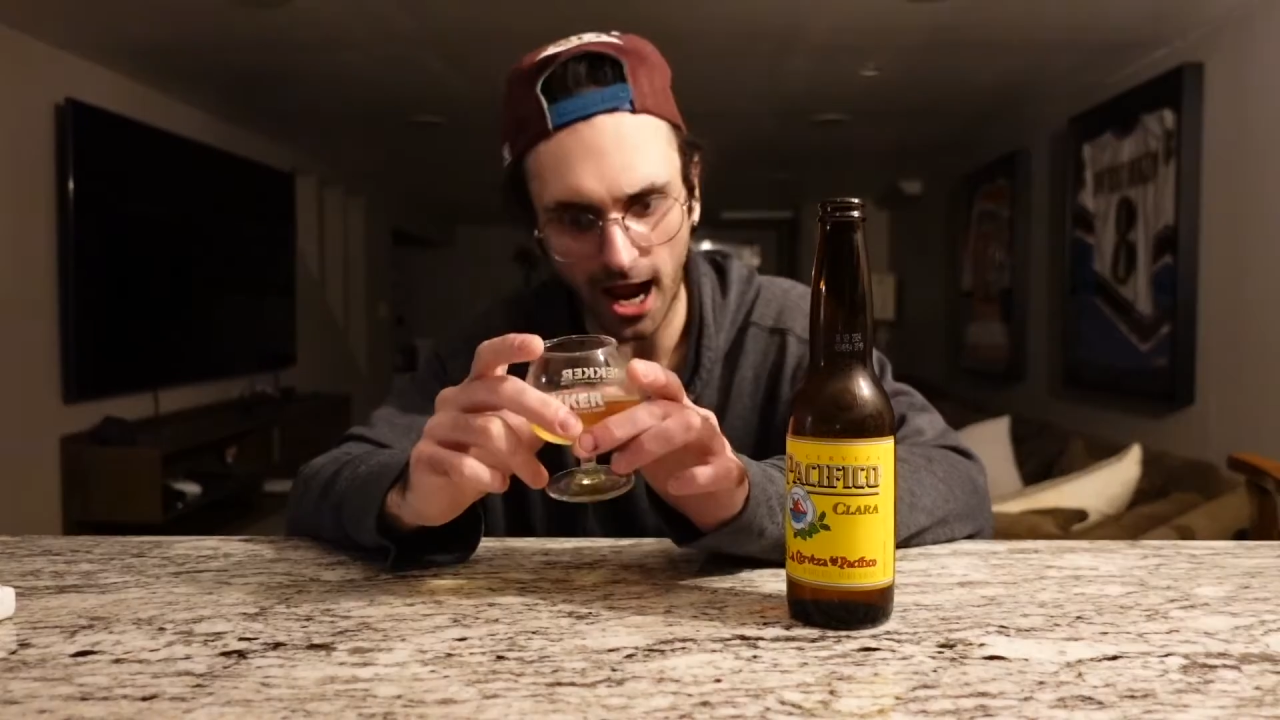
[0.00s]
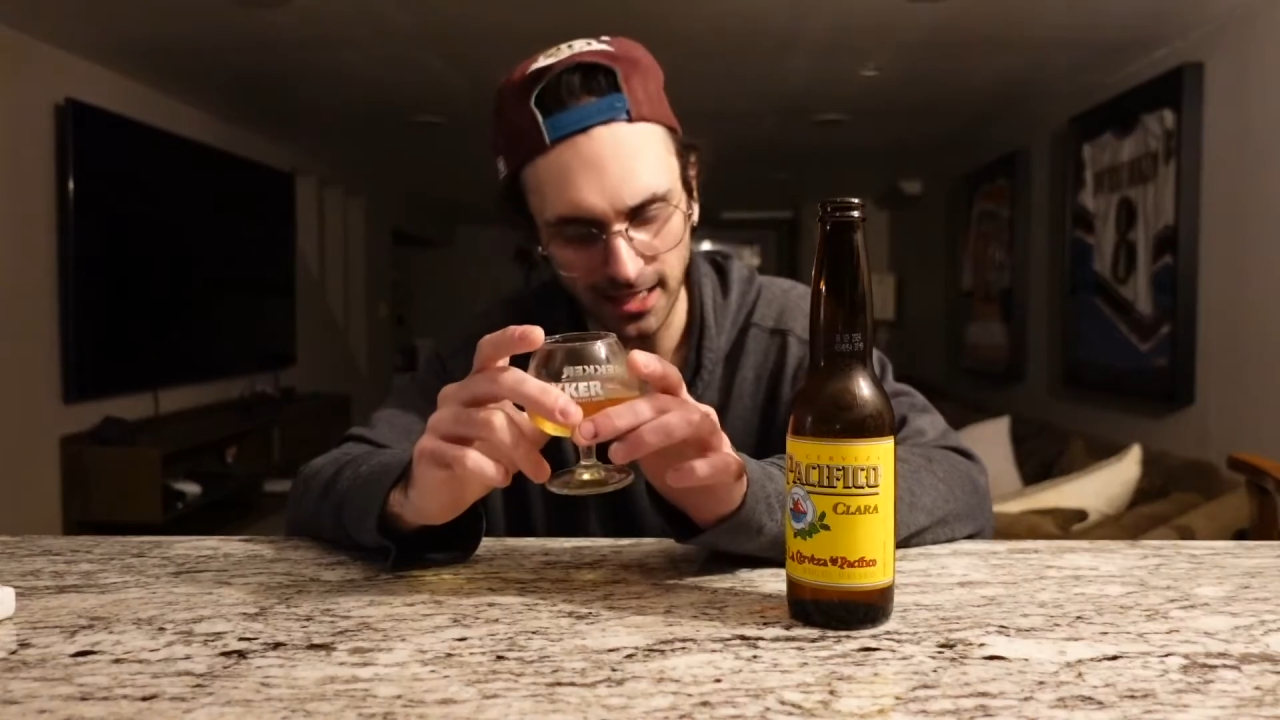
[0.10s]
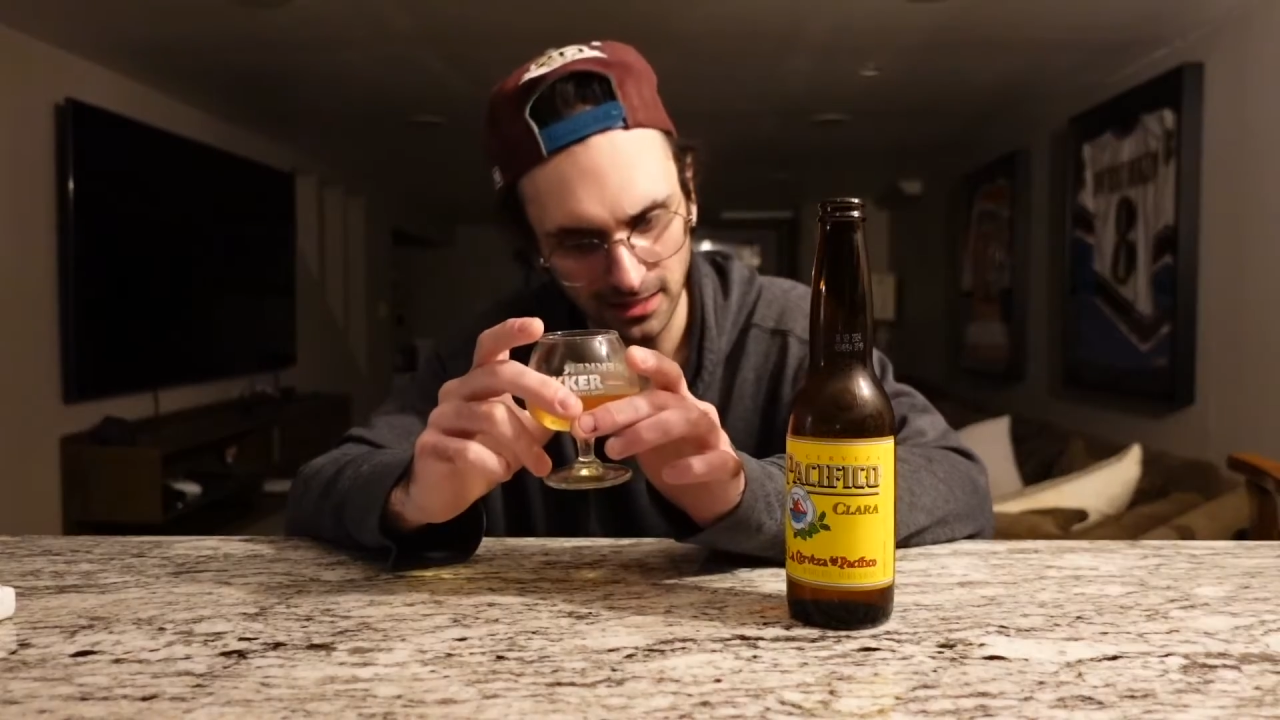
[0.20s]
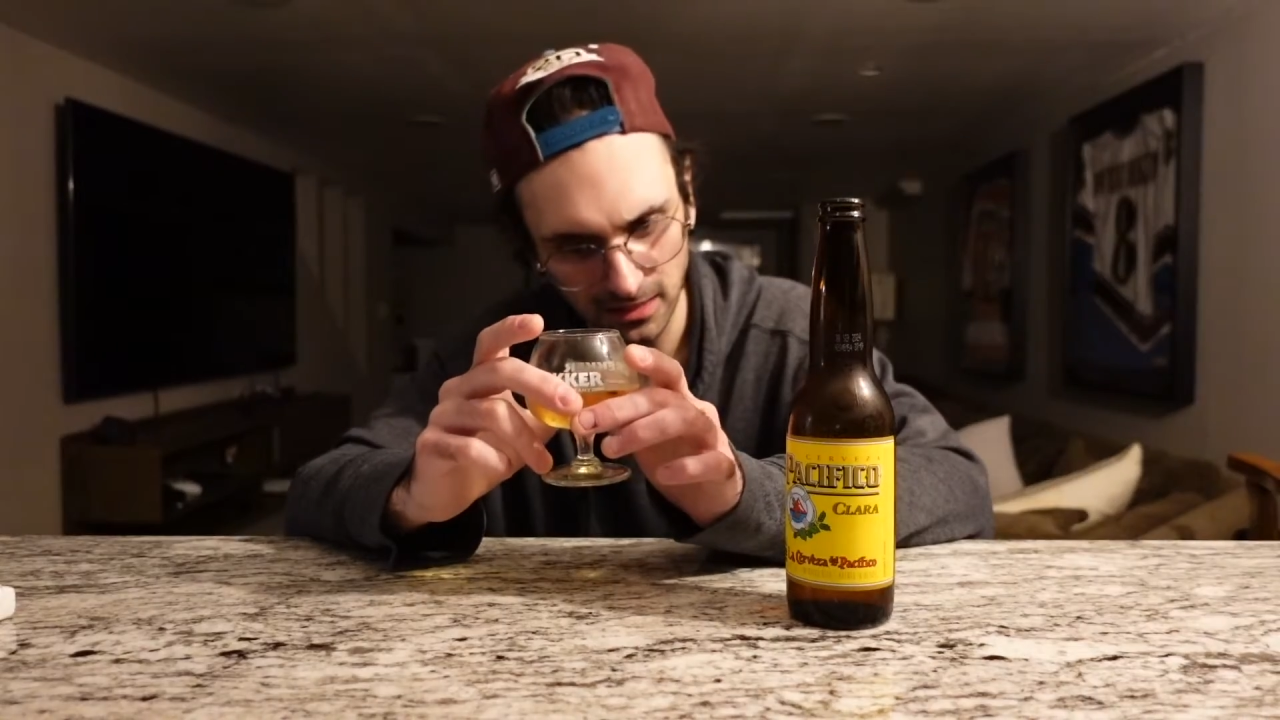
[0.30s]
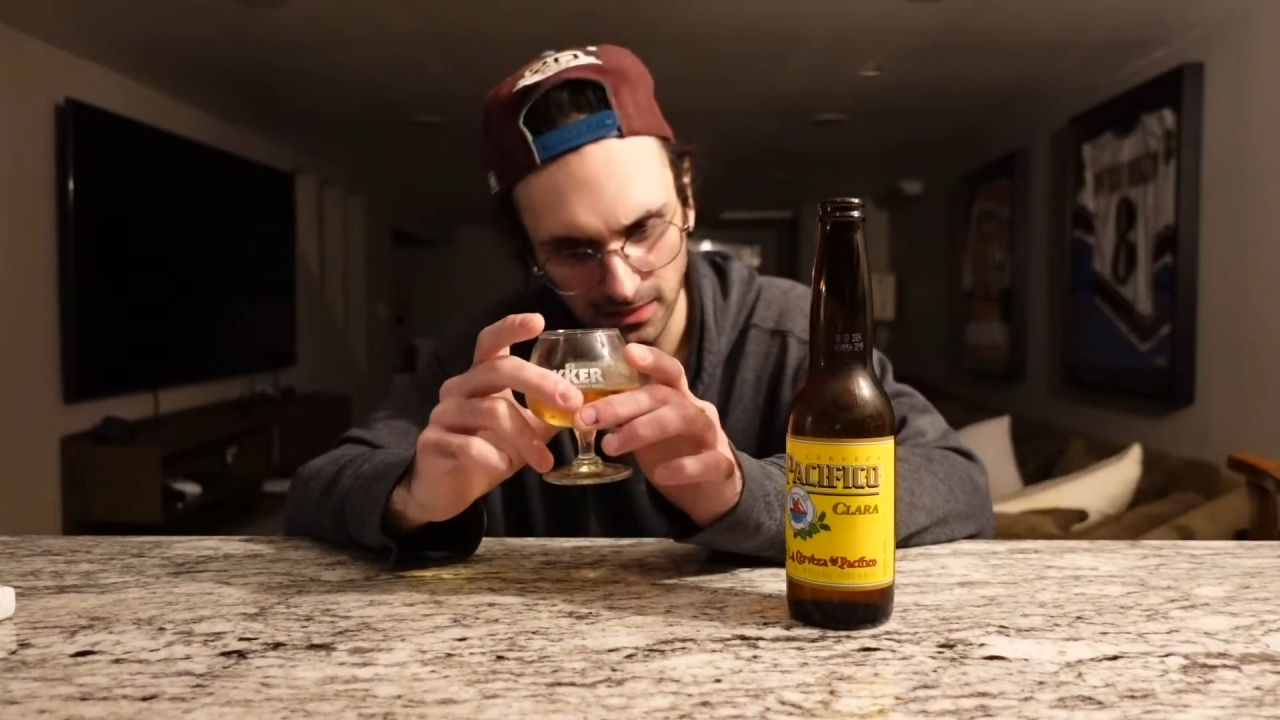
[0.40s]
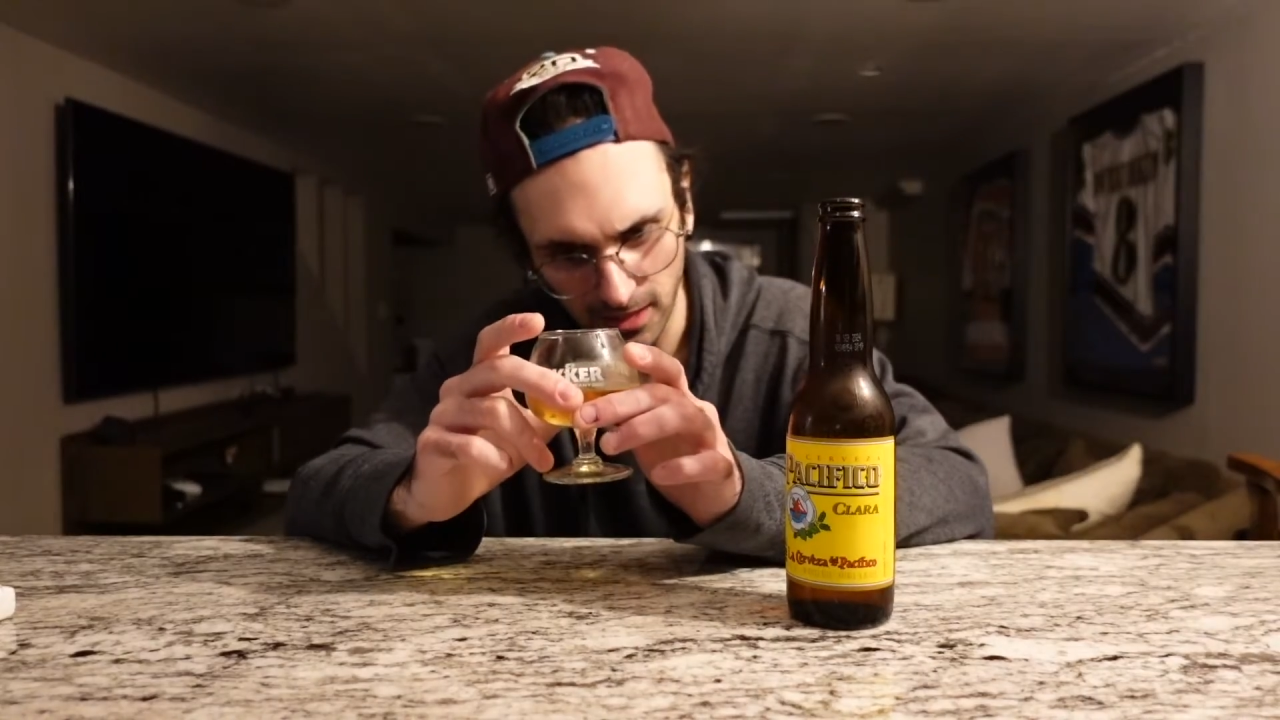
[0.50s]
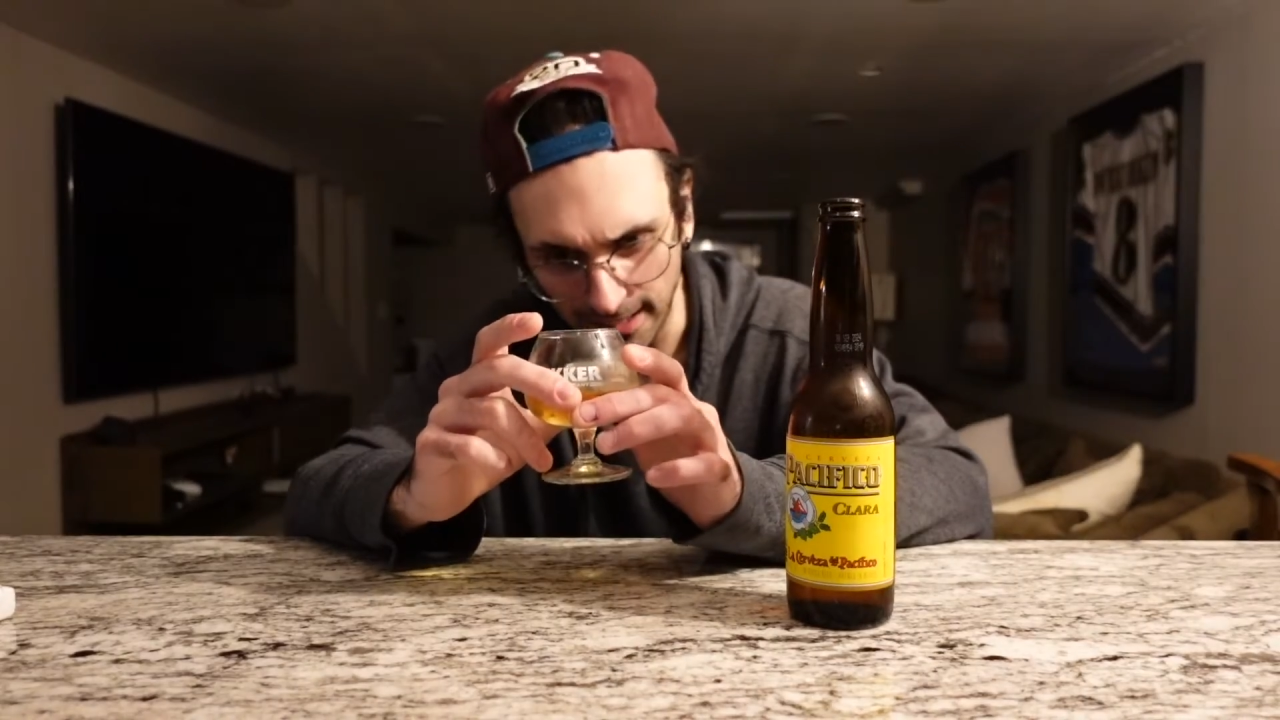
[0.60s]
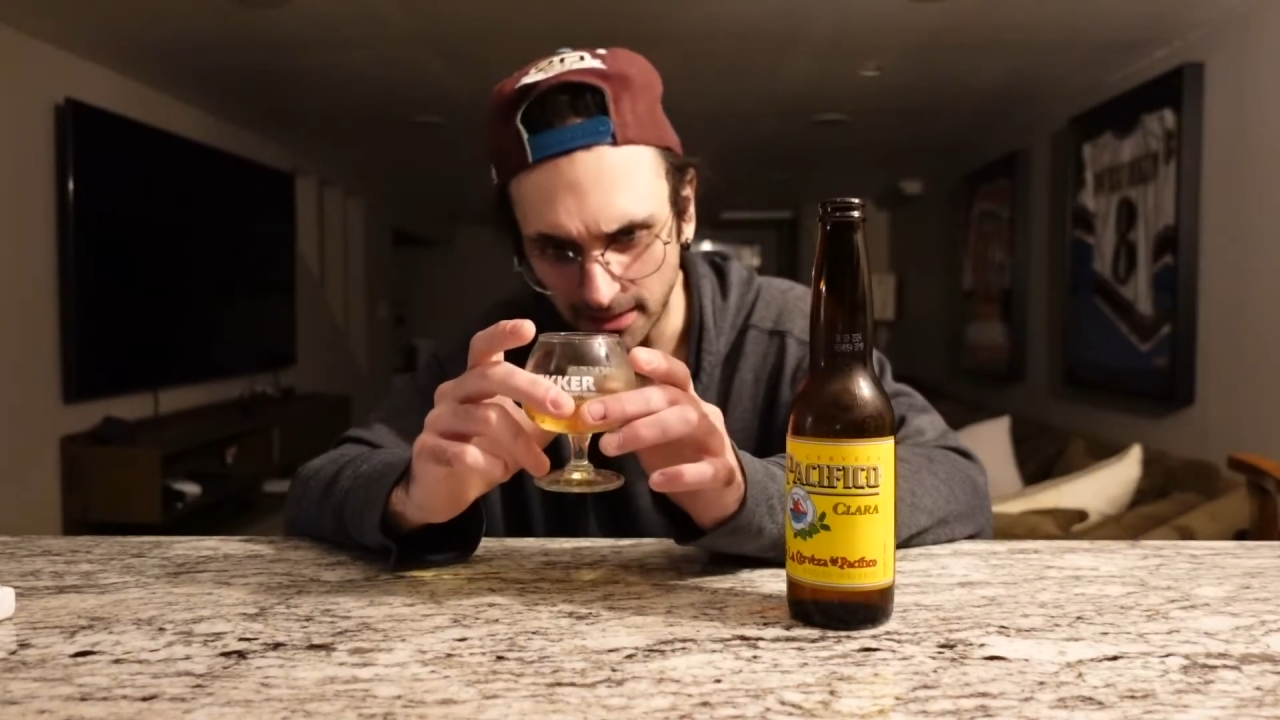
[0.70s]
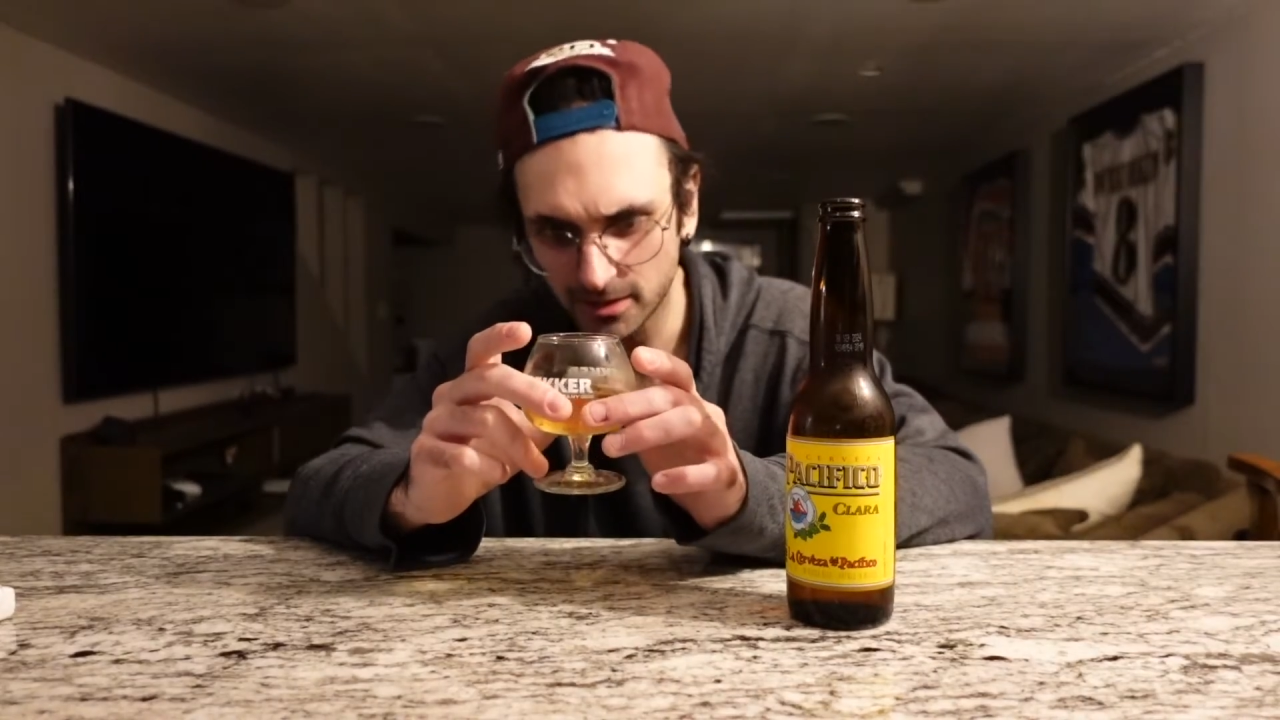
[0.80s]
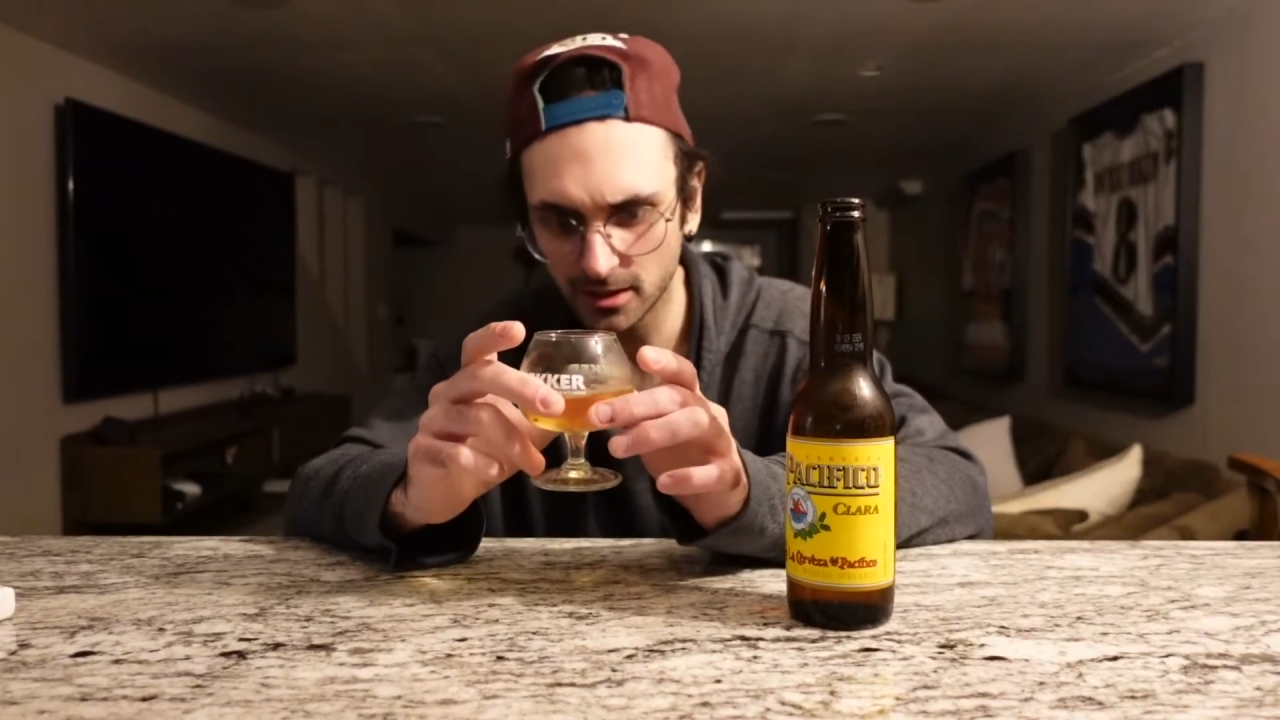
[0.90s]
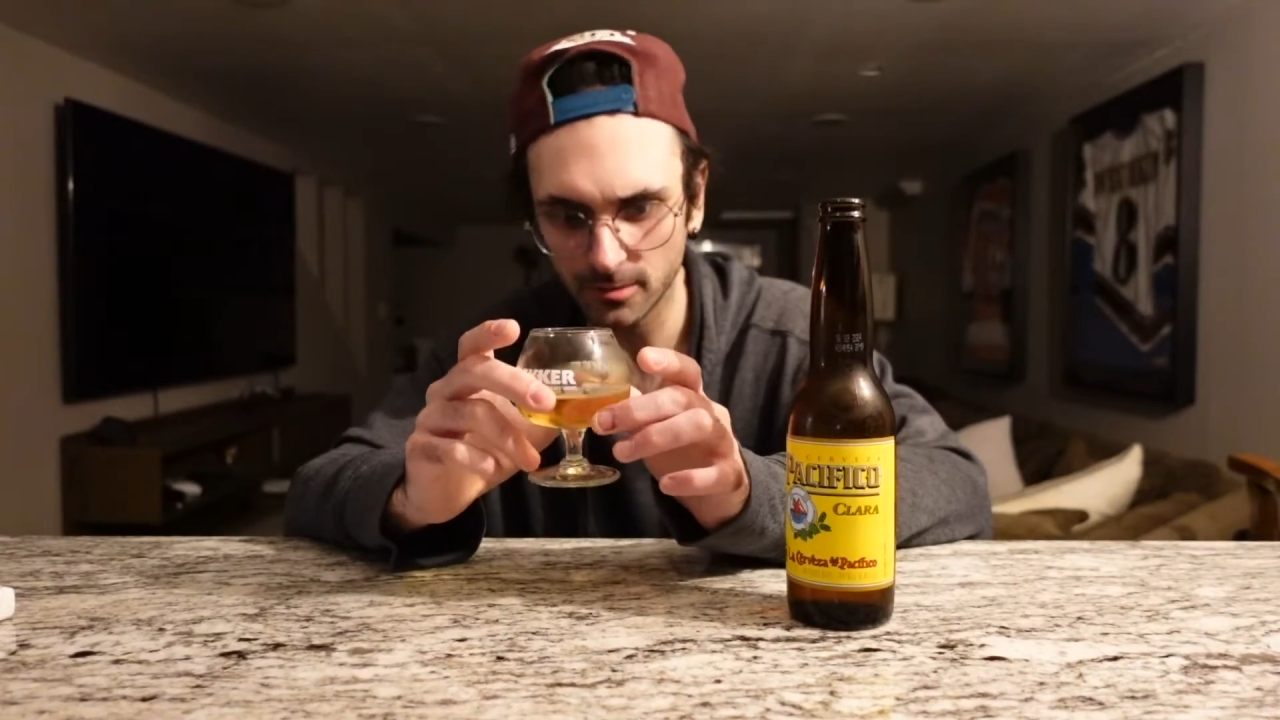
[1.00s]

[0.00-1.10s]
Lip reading: I like the